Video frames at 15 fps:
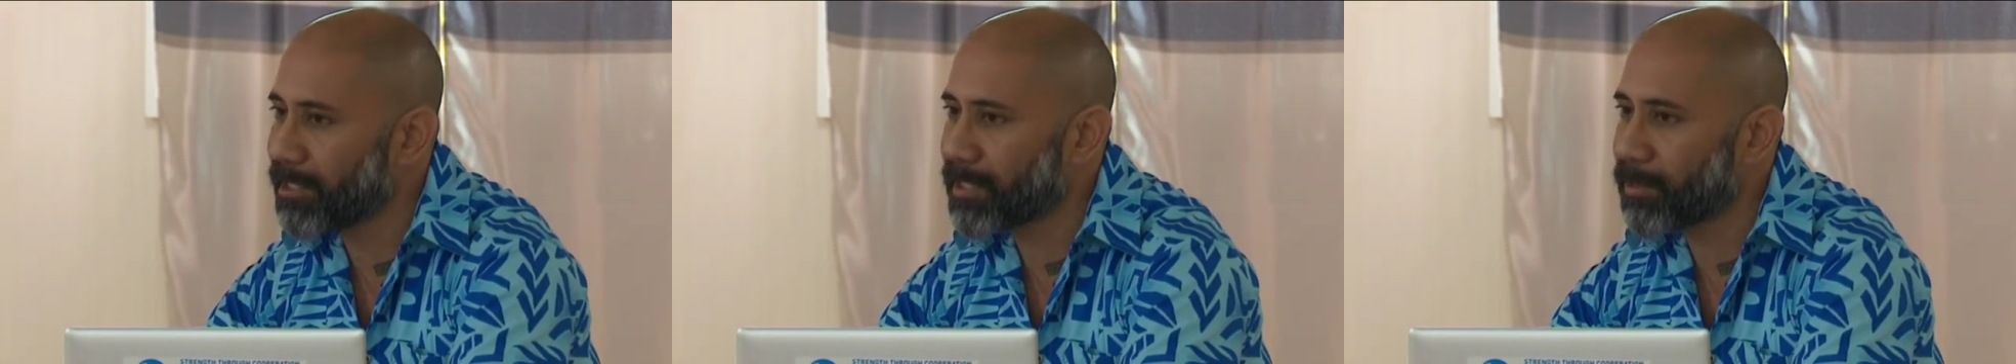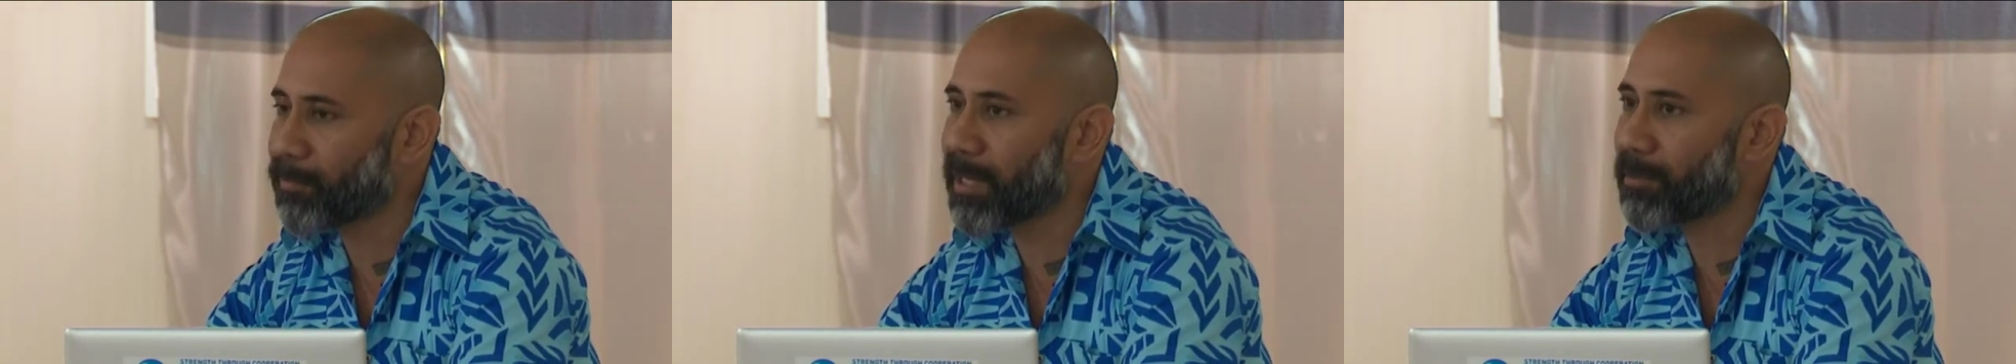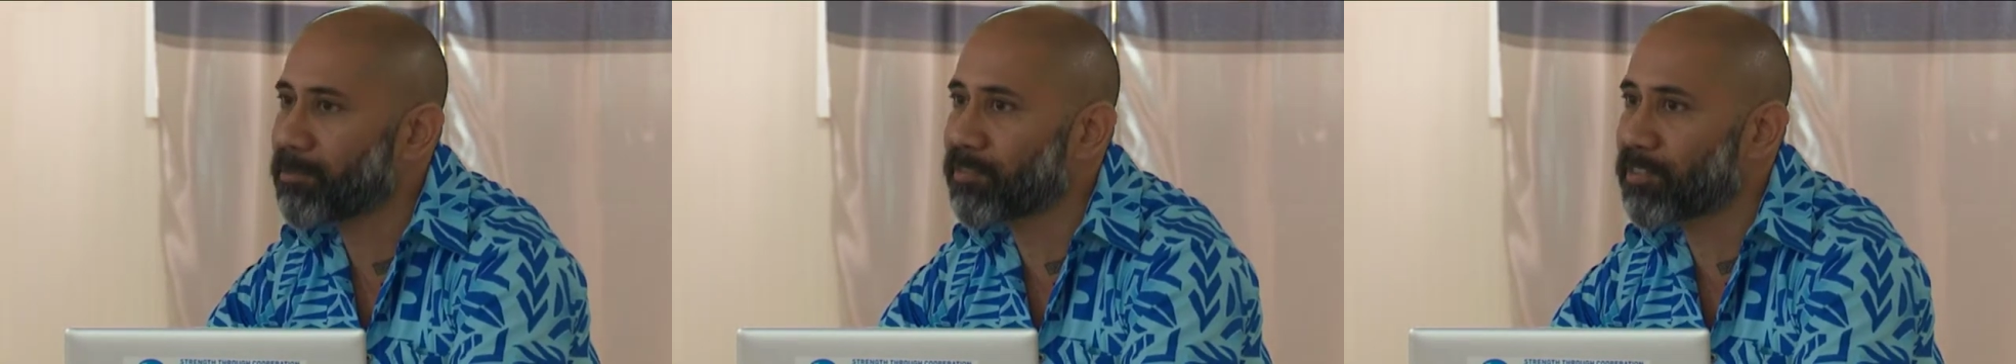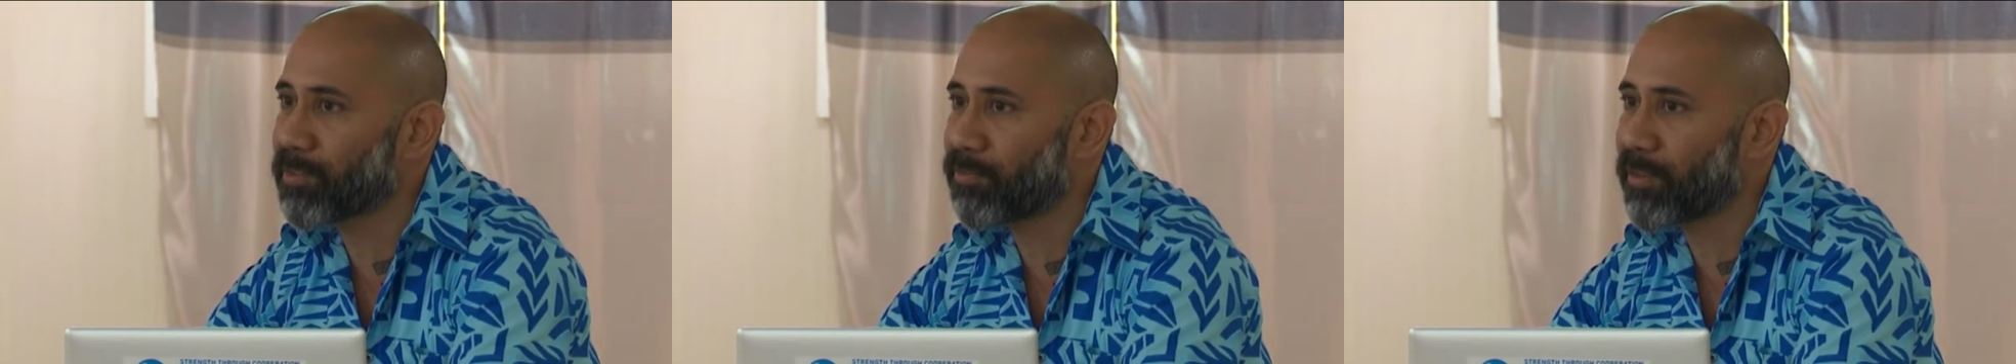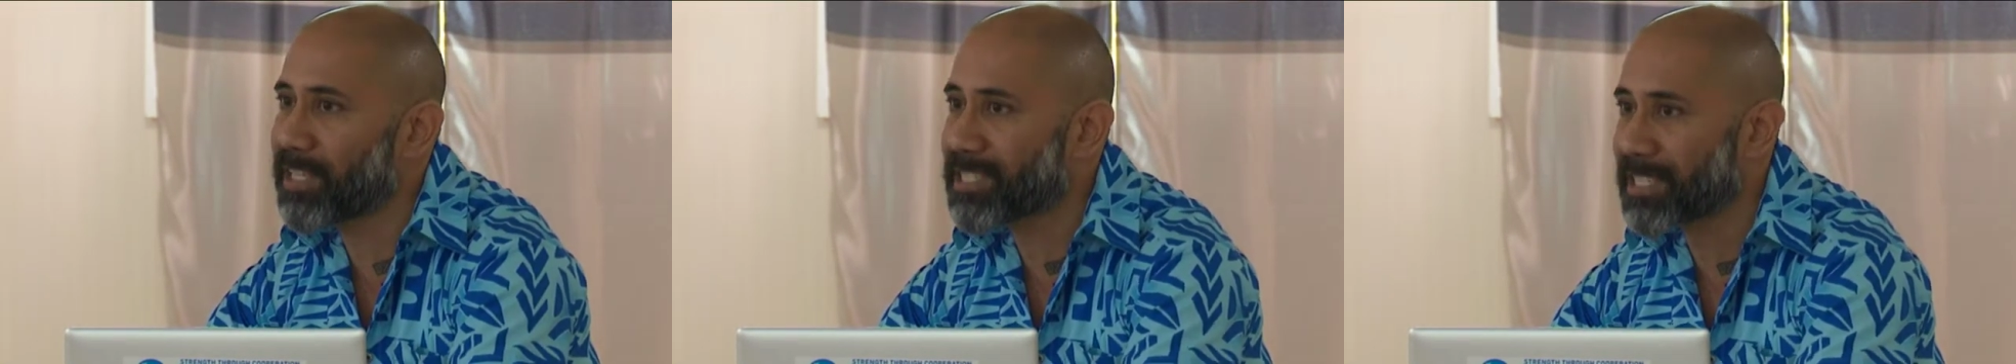Department of
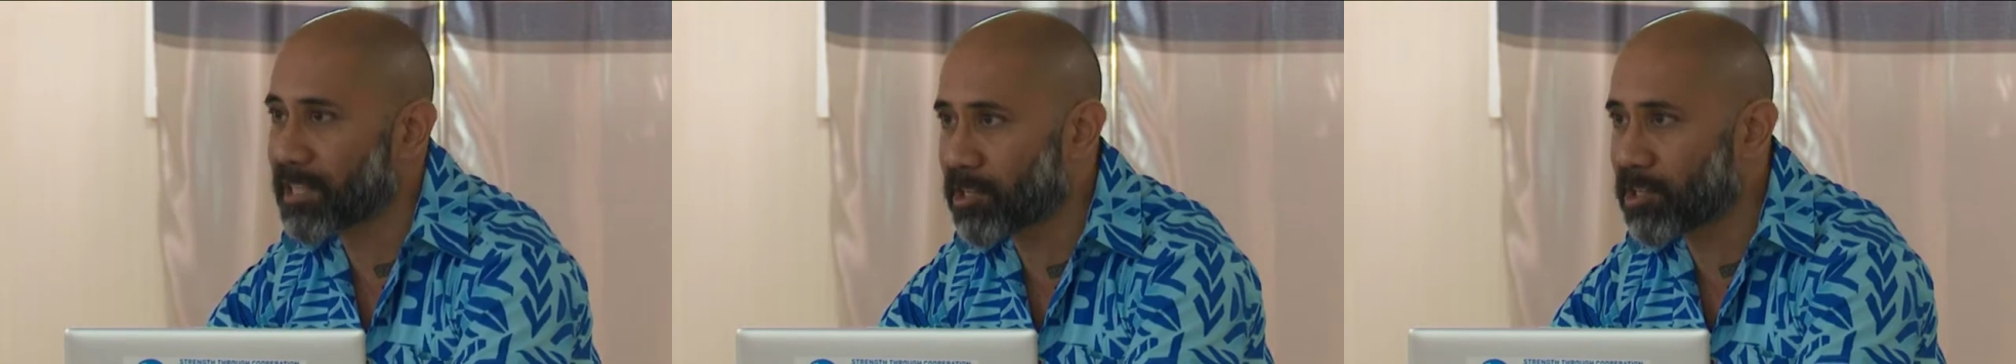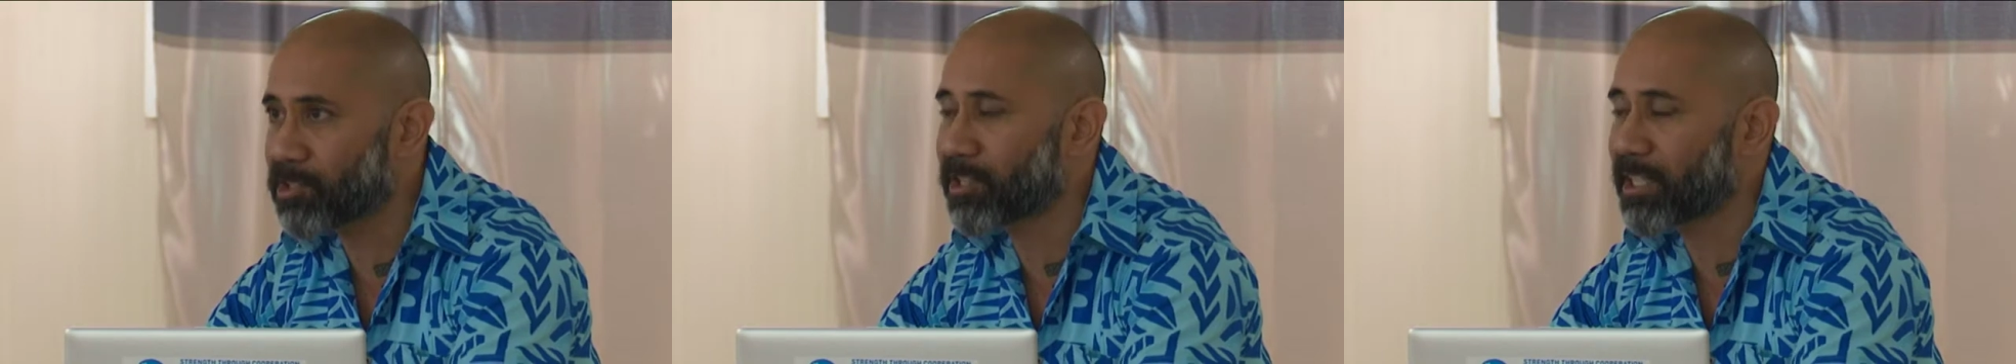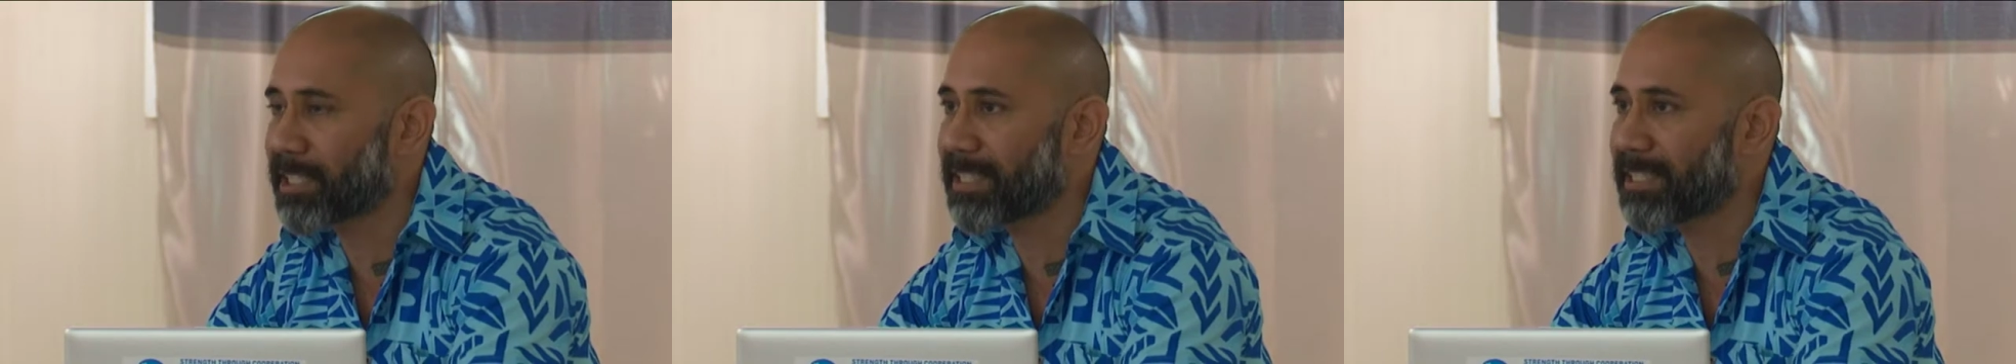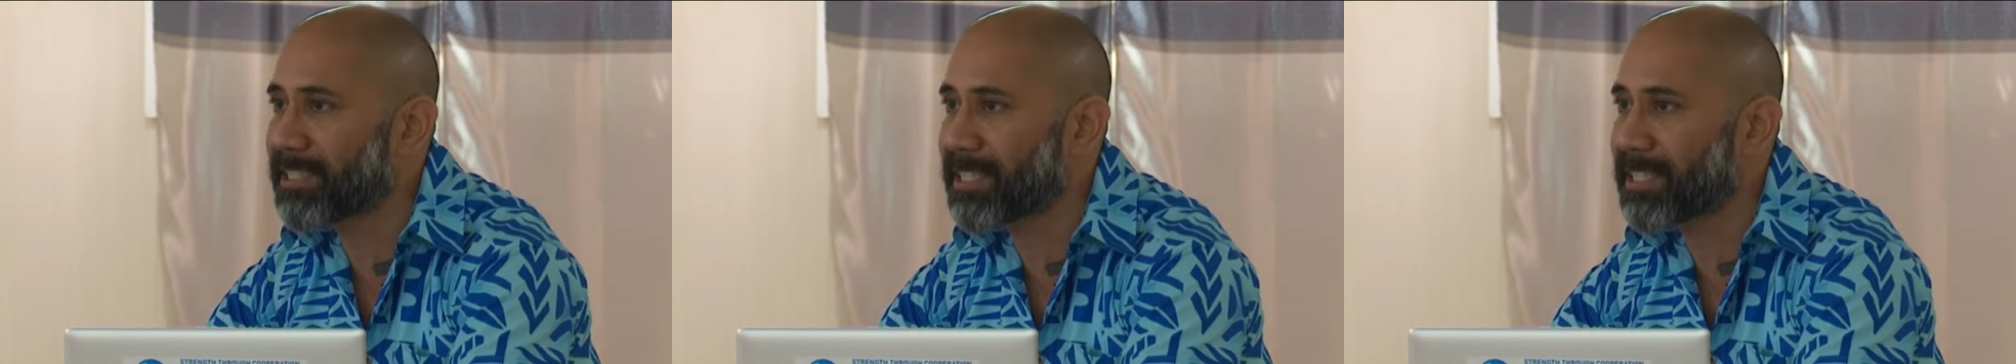Defense are contracting